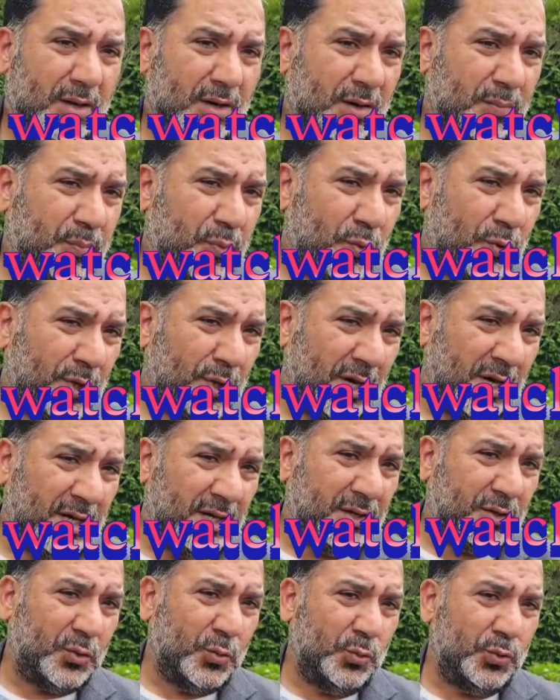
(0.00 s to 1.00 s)

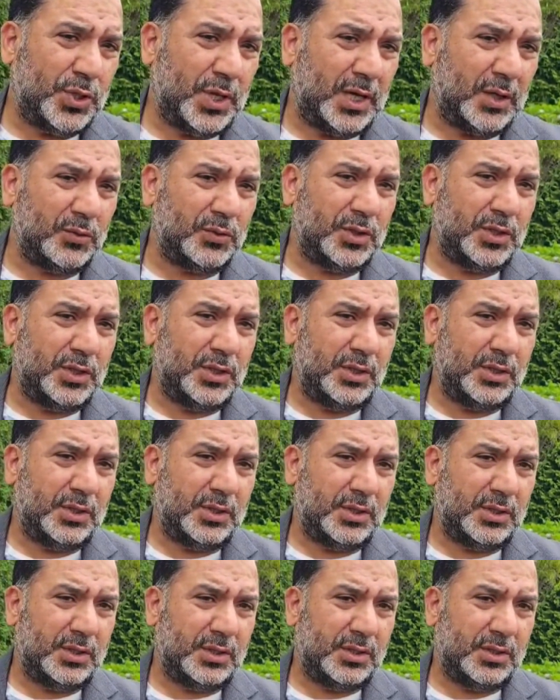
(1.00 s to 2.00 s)
reportedly 2,000
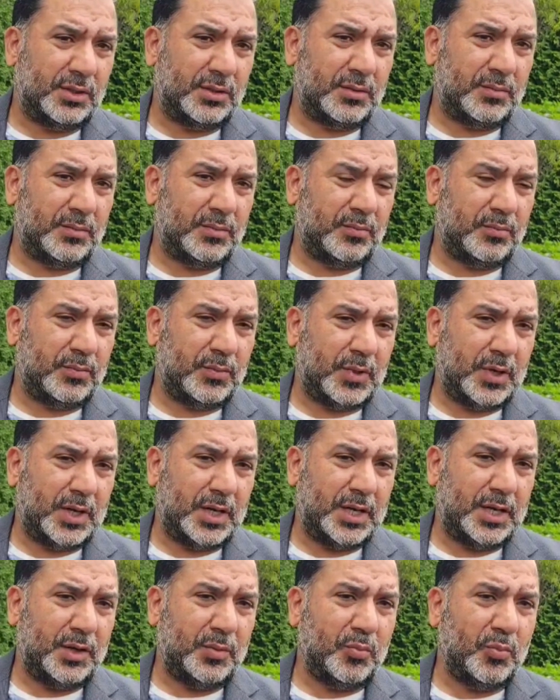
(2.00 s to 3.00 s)

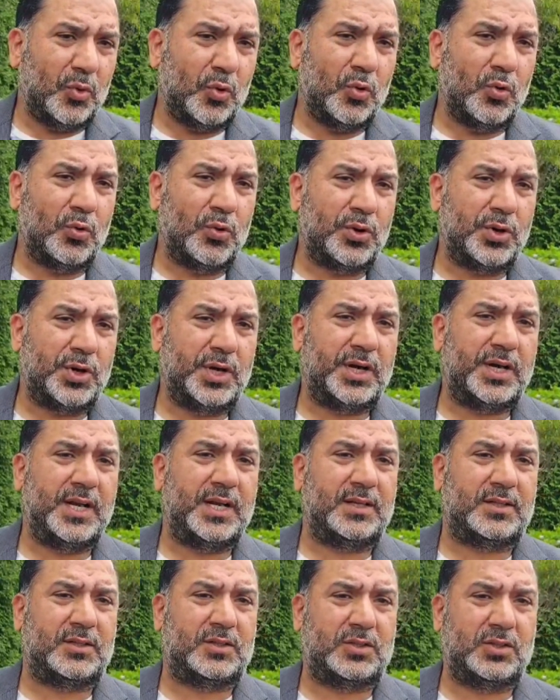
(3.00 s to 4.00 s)
and more
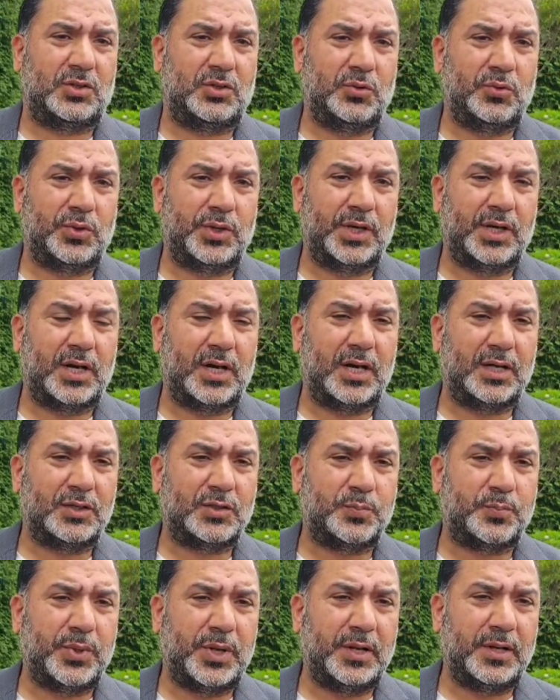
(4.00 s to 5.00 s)
deaths during
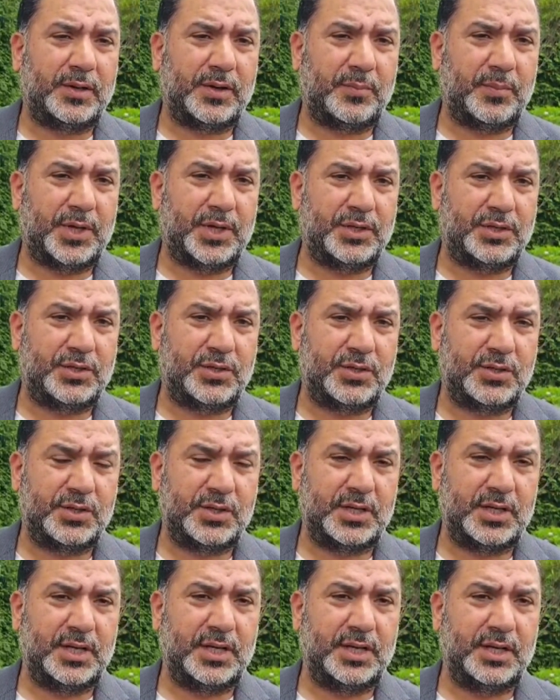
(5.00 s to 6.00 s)
Hajj pilgrimage
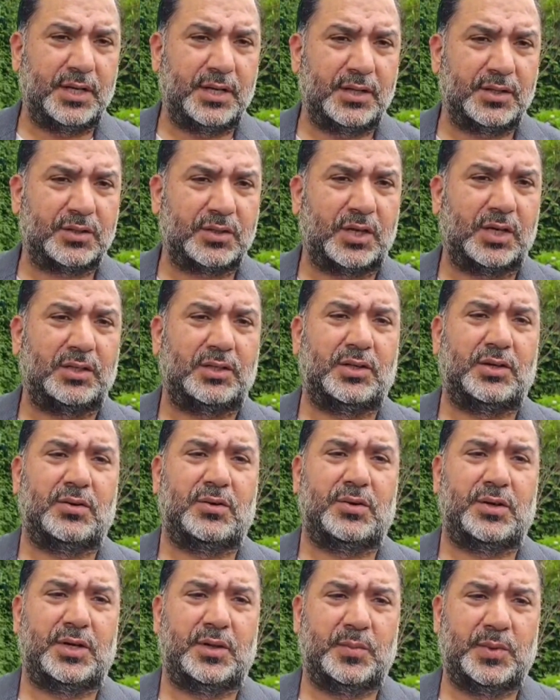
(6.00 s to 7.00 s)
in Saudi
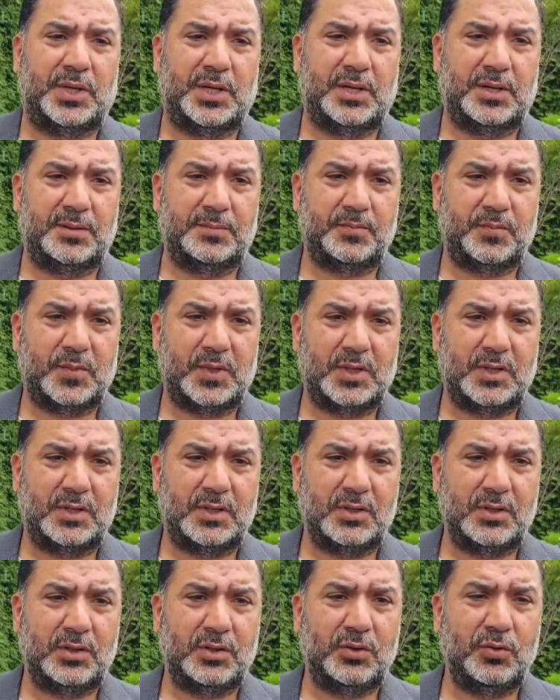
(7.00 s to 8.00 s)
Arabia.
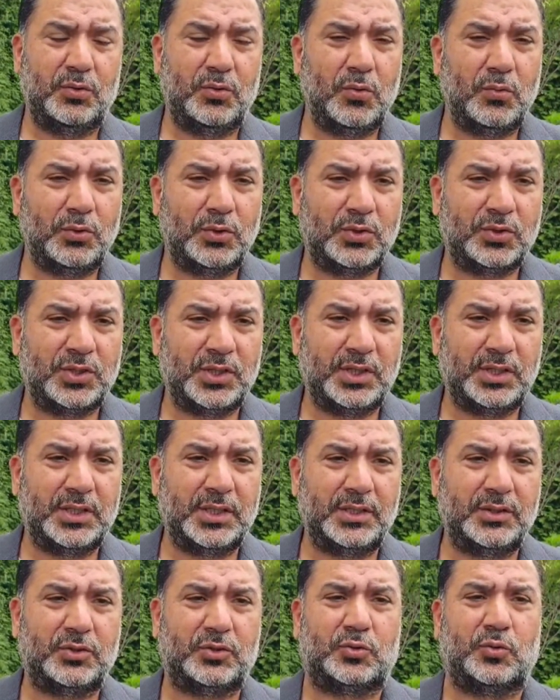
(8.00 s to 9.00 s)
You don't see
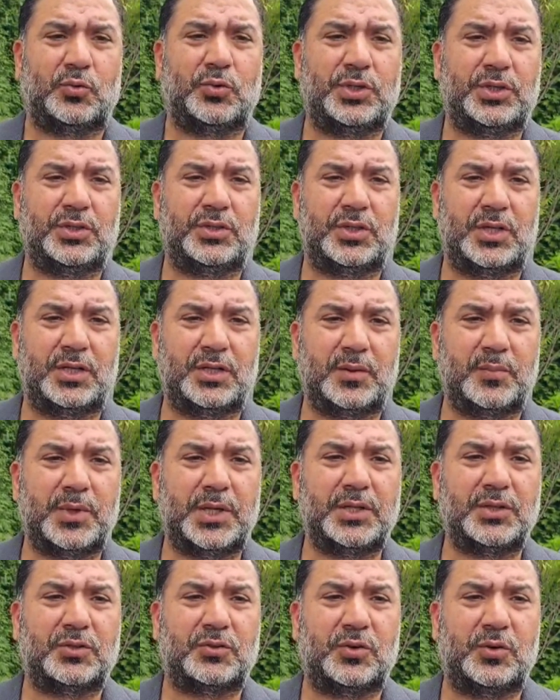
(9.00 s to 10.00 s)
these stories in the
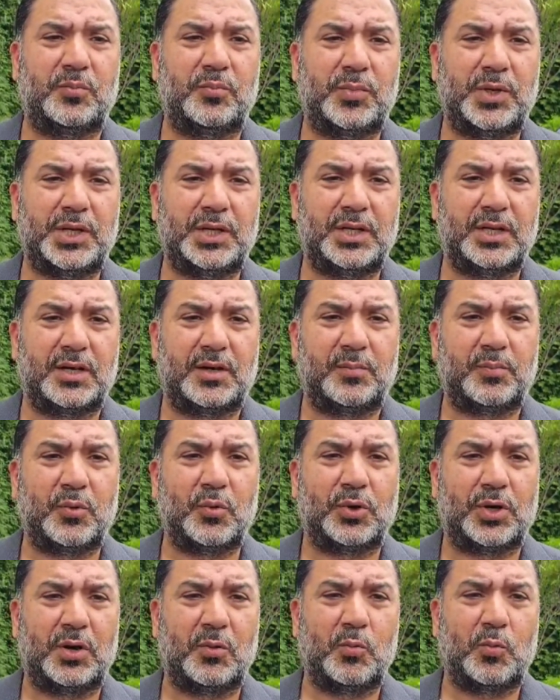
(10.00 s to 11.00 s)
mainstream media
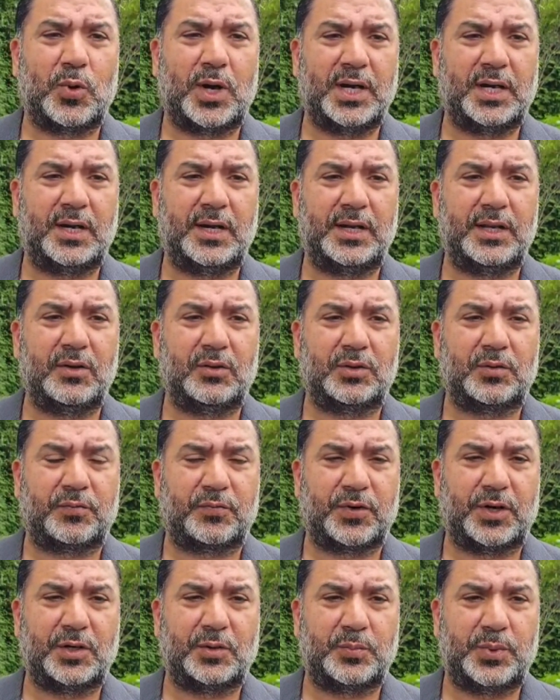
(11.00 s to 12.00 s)
reported widely on the
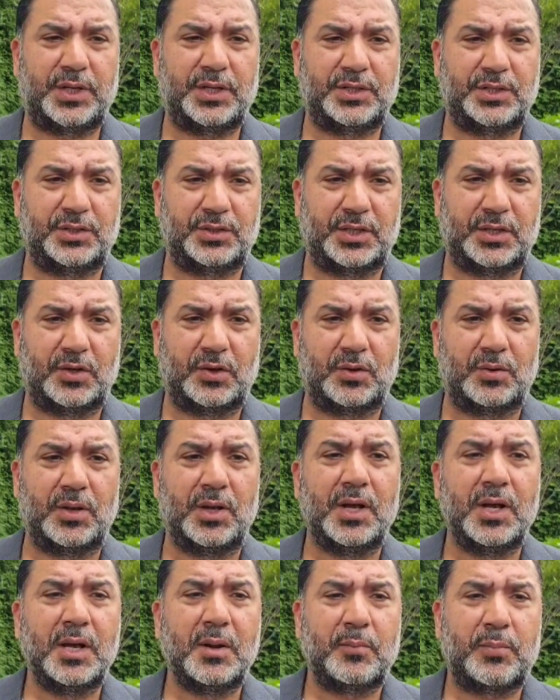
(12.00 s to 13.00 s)
front pages and on
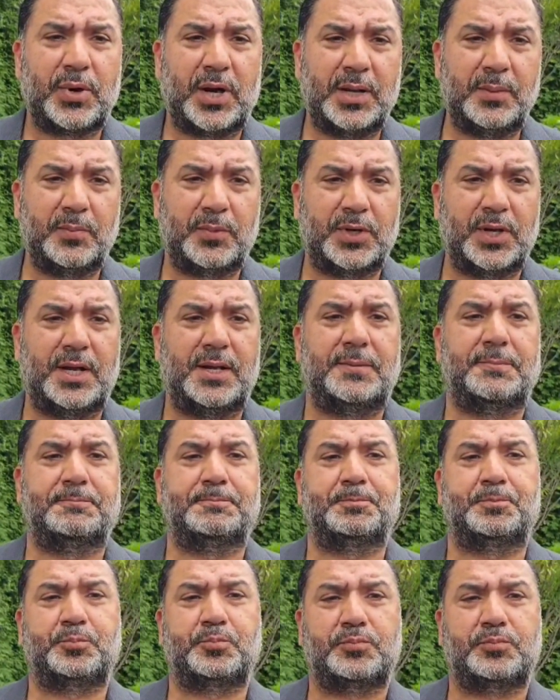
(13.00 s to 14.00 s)
prime time.